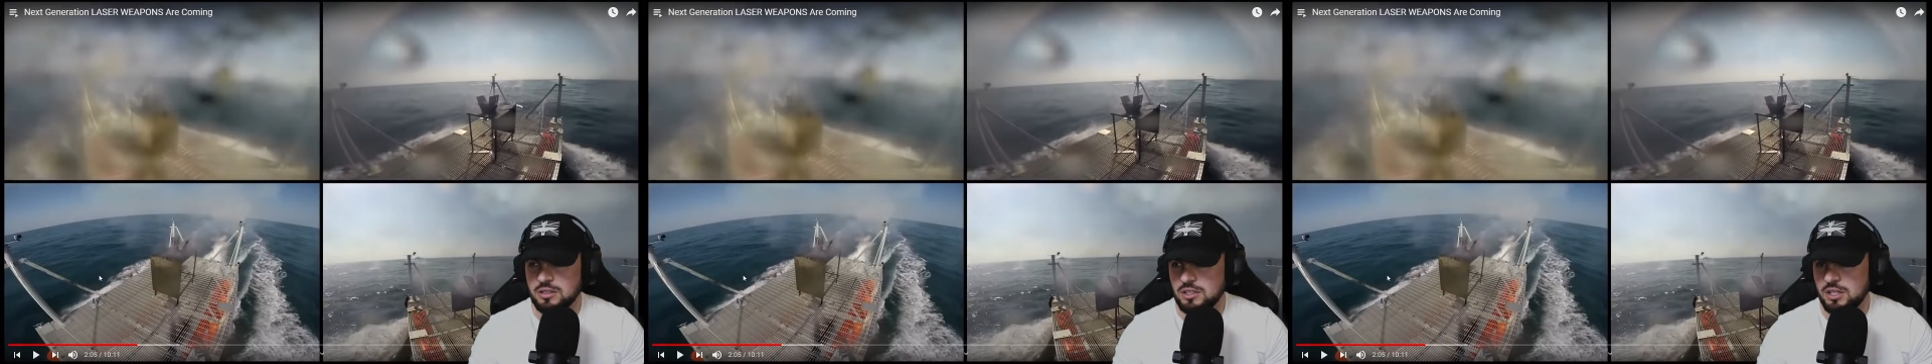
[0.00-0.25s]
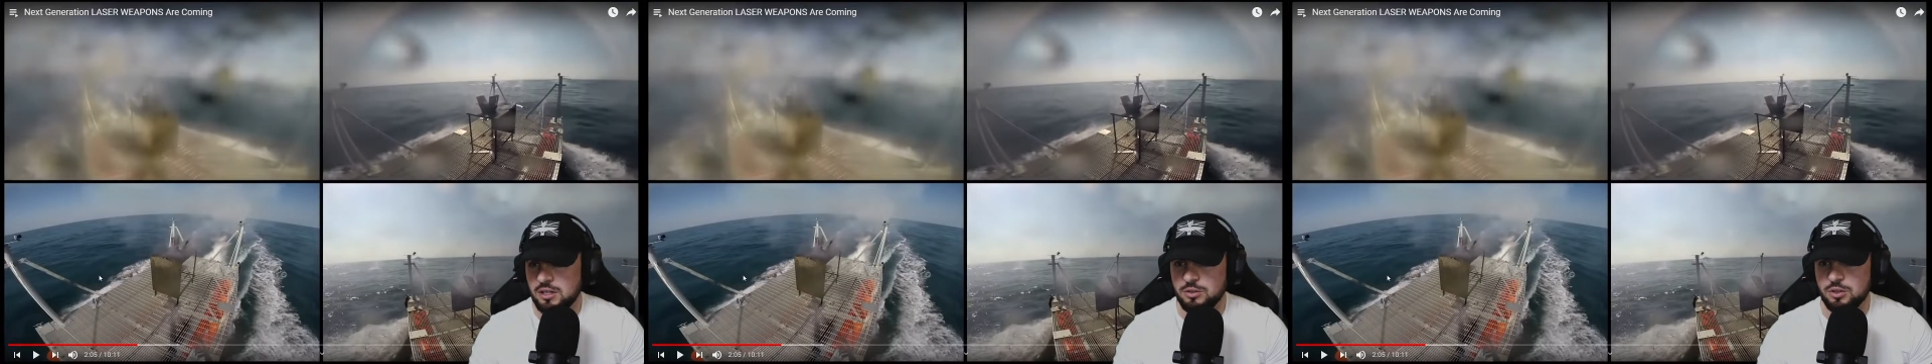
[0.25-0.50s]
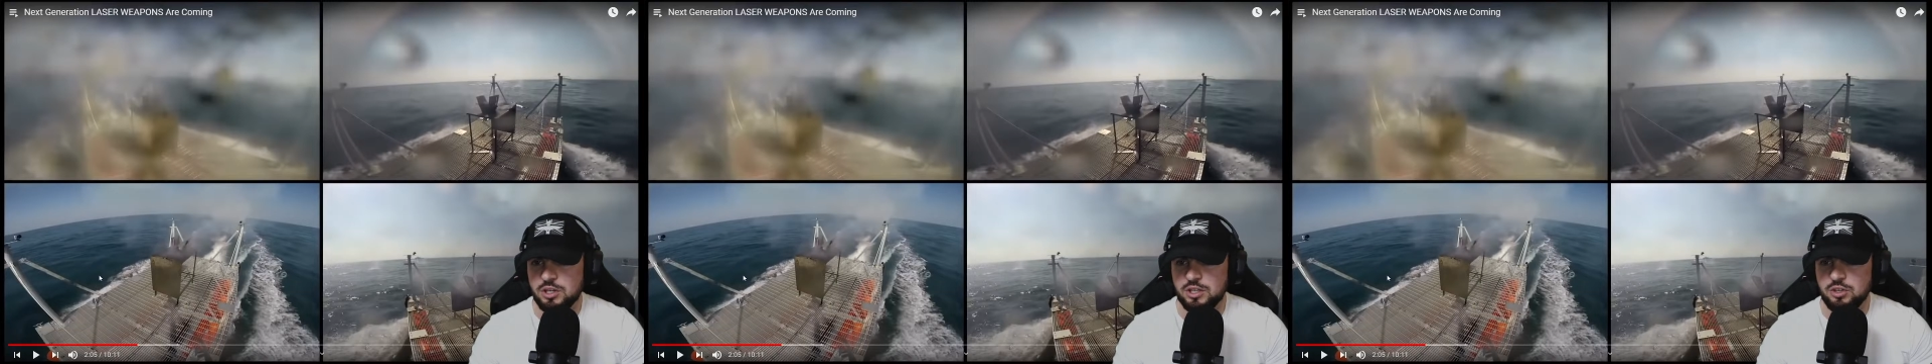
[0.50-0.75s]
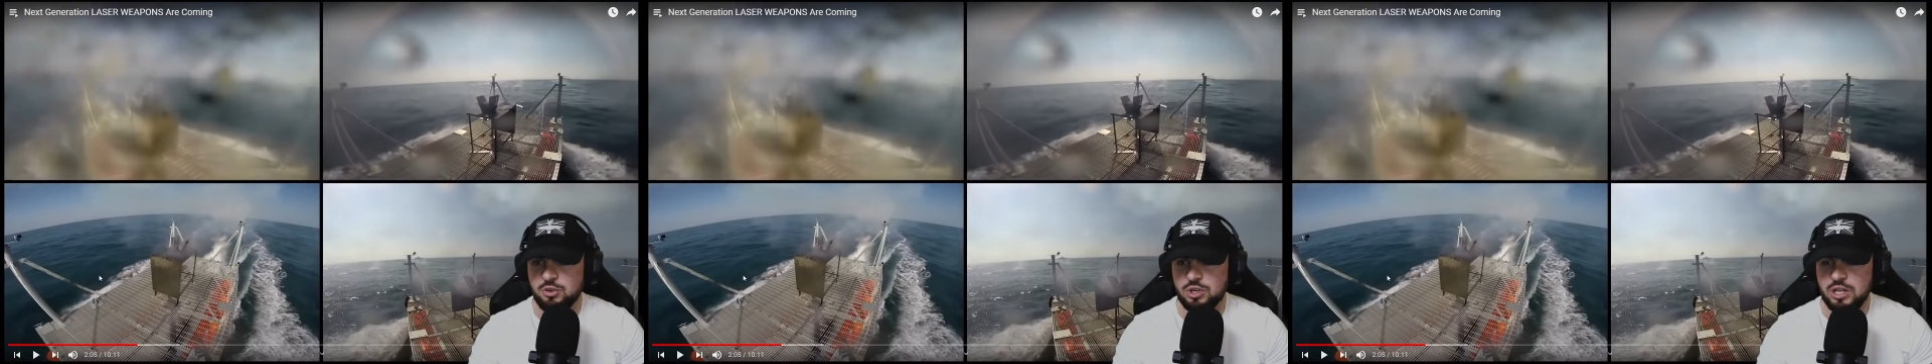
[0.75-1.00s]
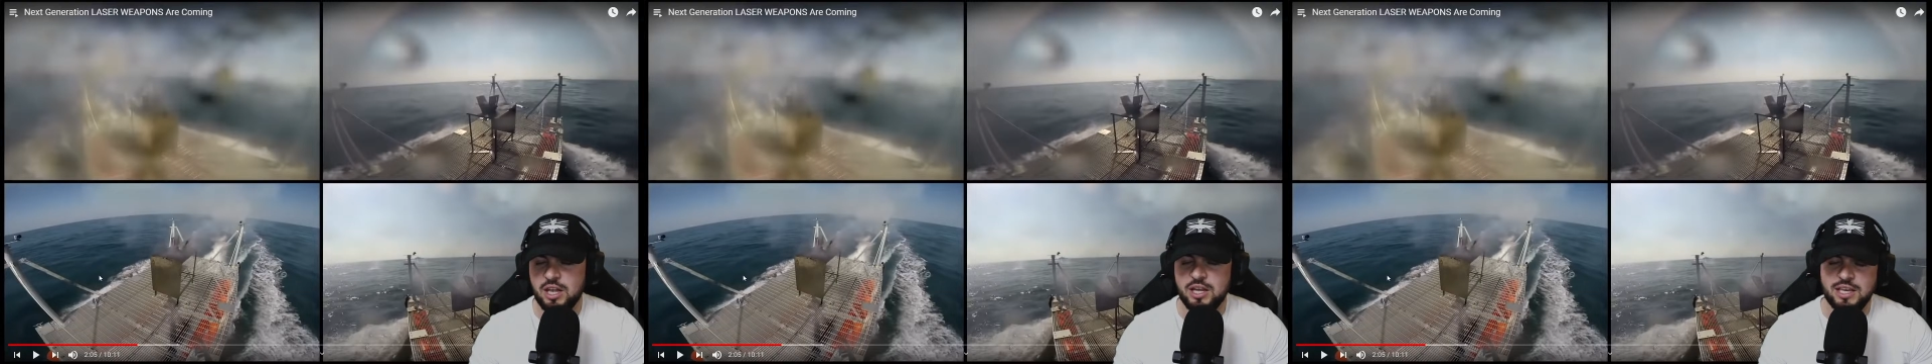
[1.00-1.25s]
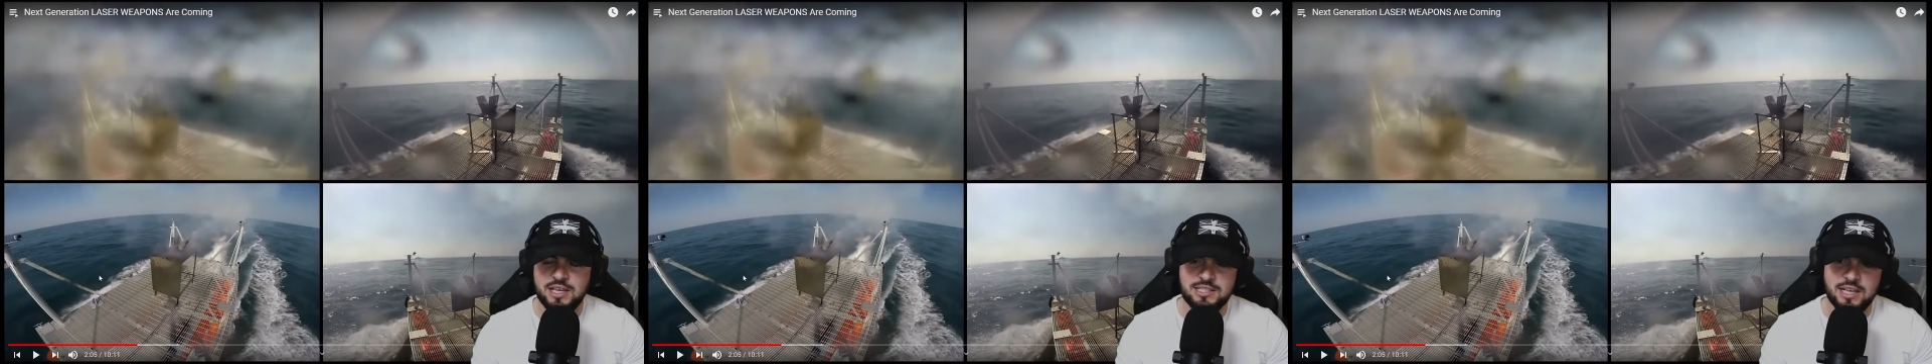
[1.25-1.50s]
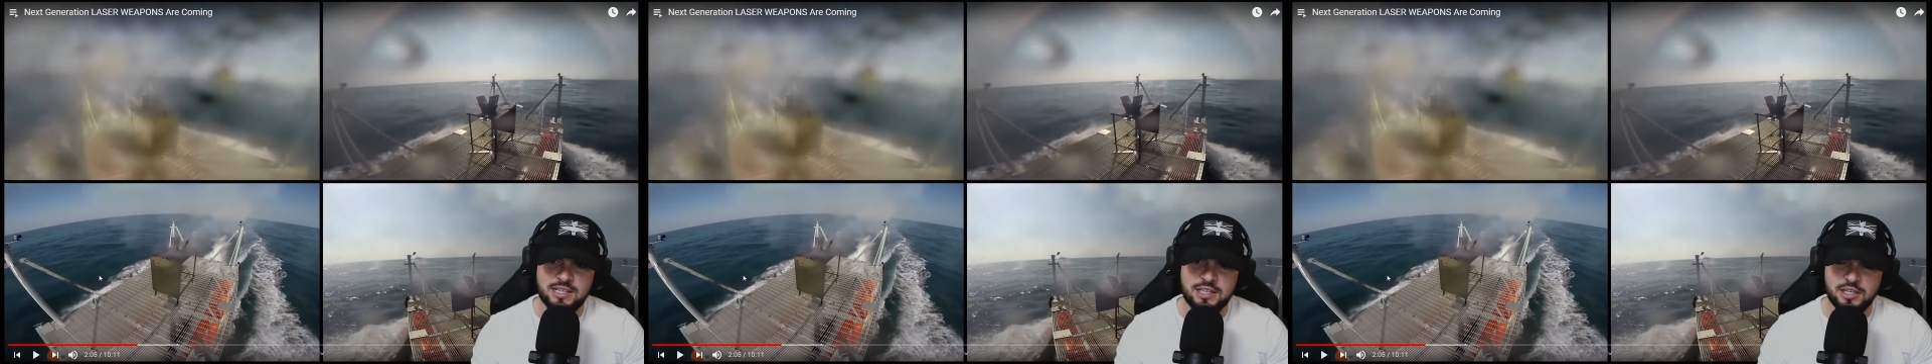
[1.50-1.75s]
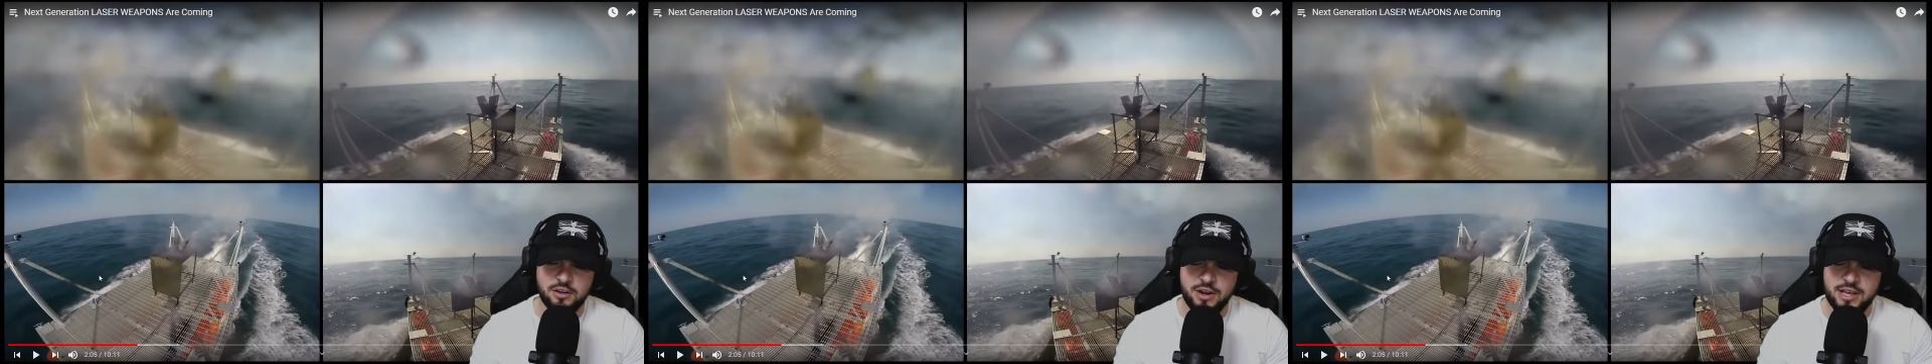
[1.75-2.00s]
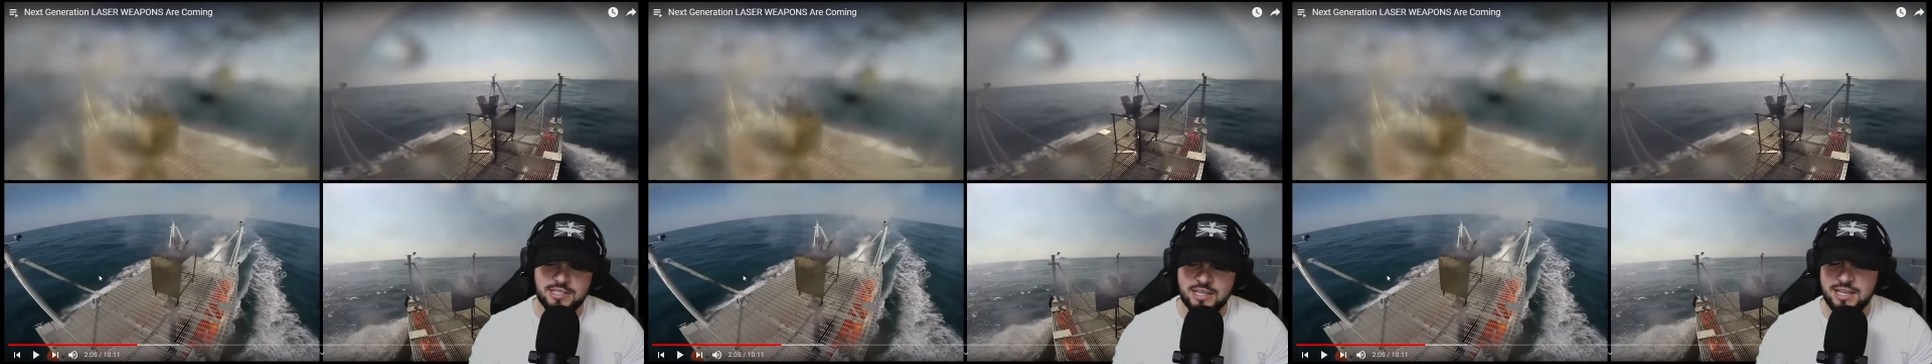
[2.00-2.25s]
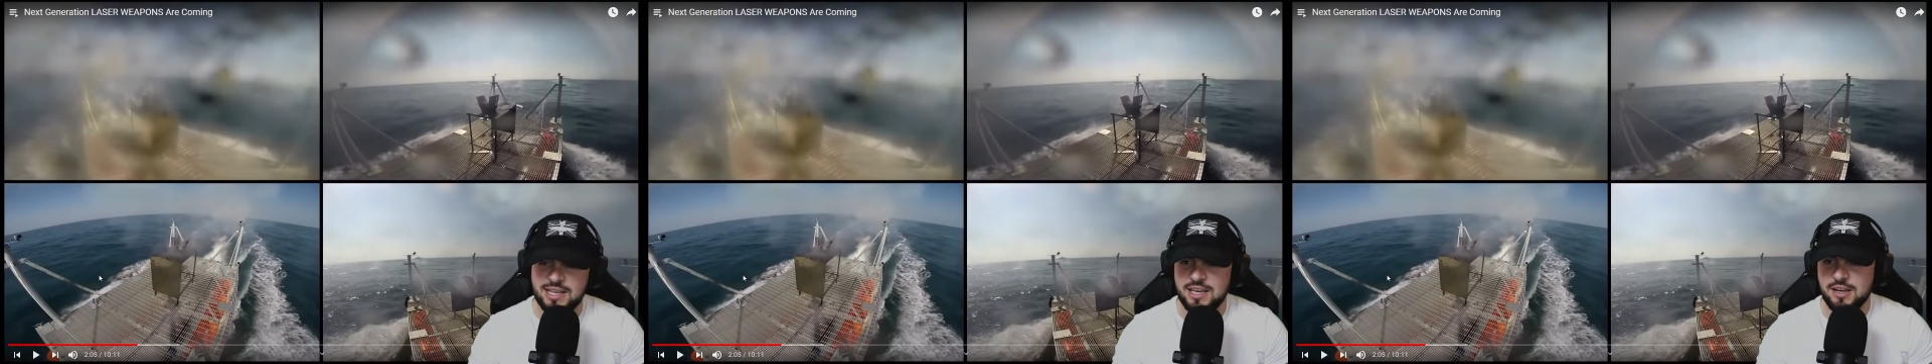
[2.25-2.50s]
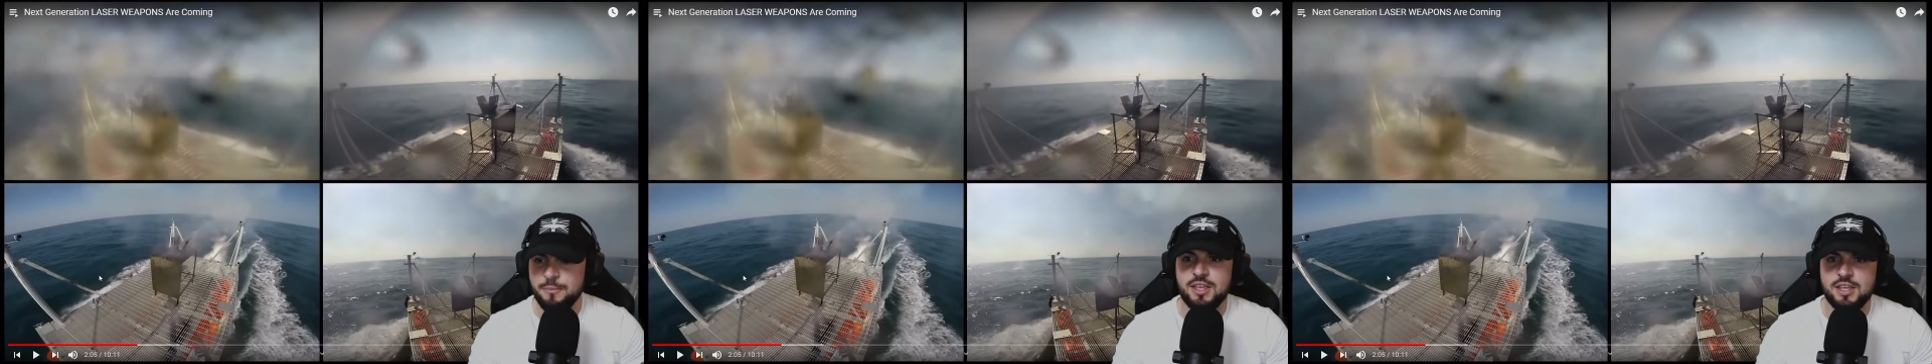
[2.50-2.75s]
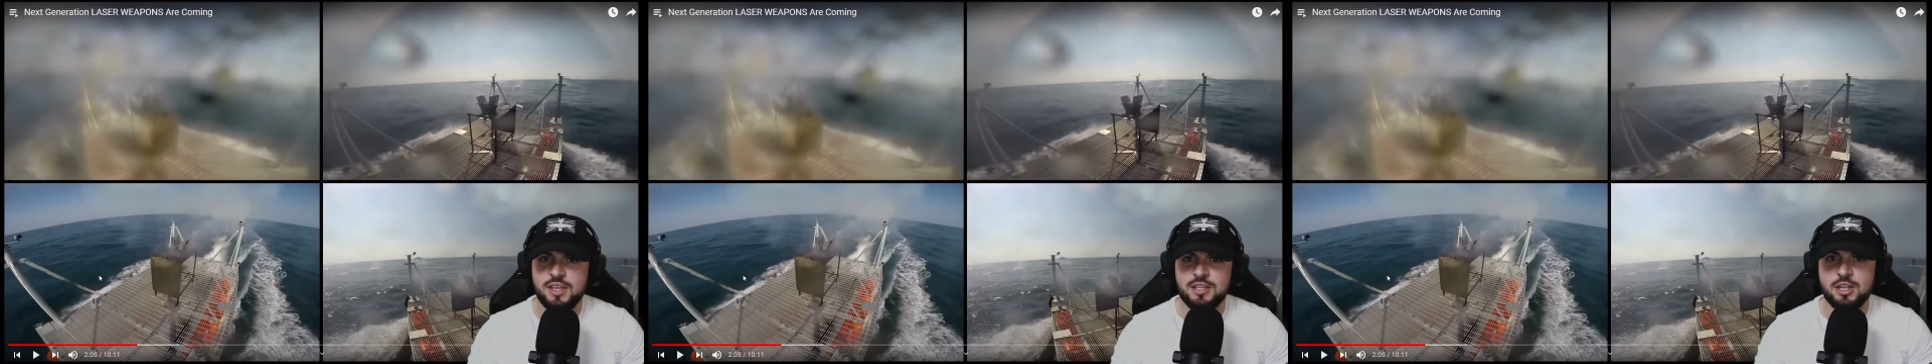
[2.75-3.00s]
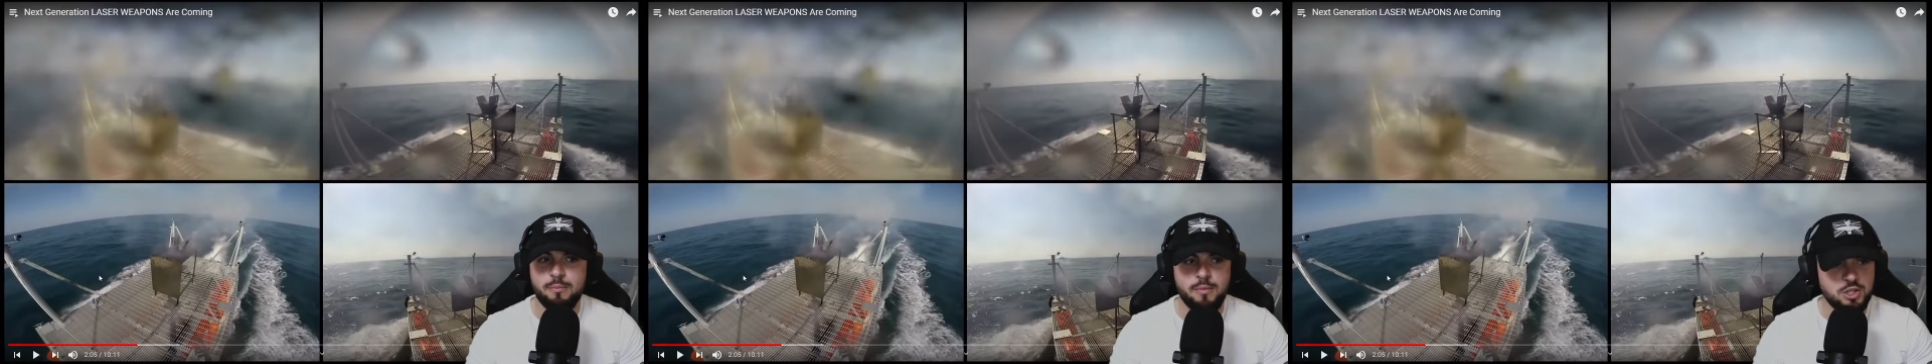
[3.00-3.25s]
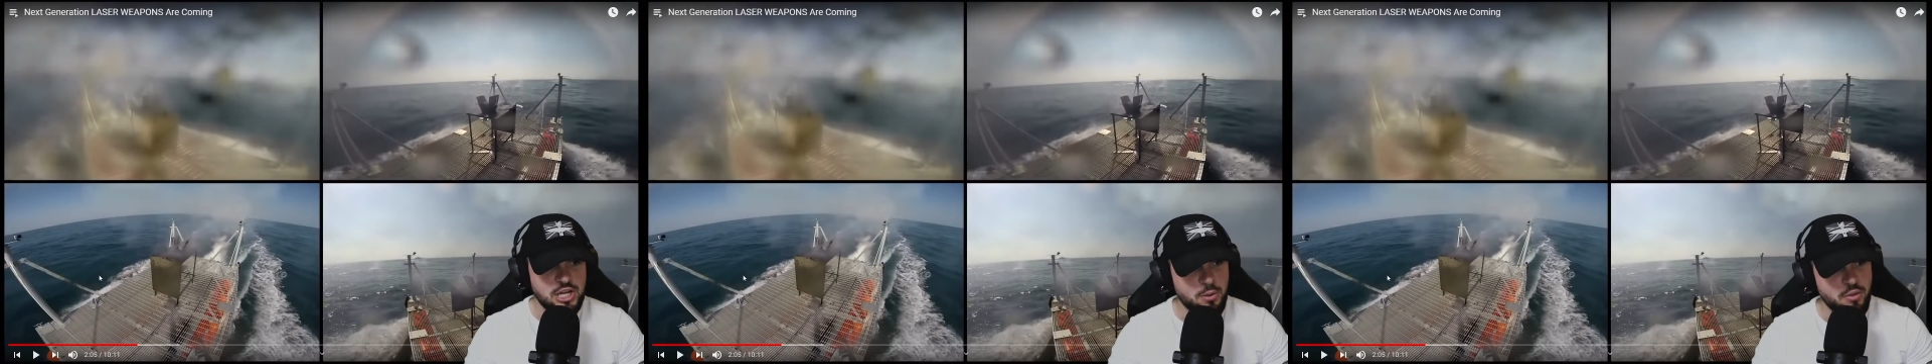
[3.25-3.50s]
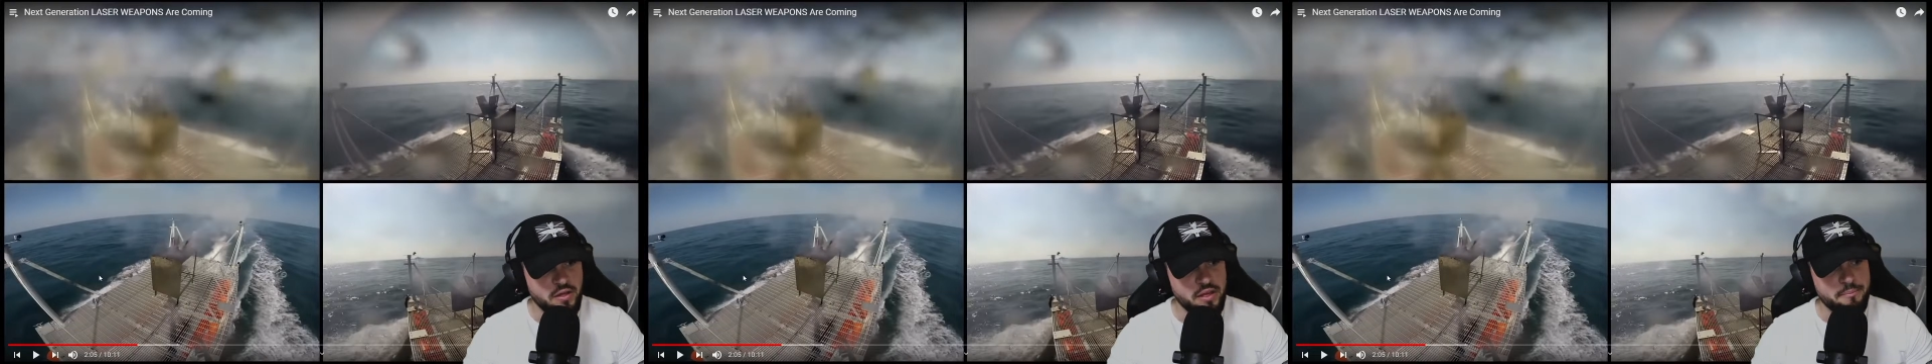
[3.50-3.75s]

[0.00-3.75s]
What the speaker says: You know, you like he said, the narrator said here, not much out there that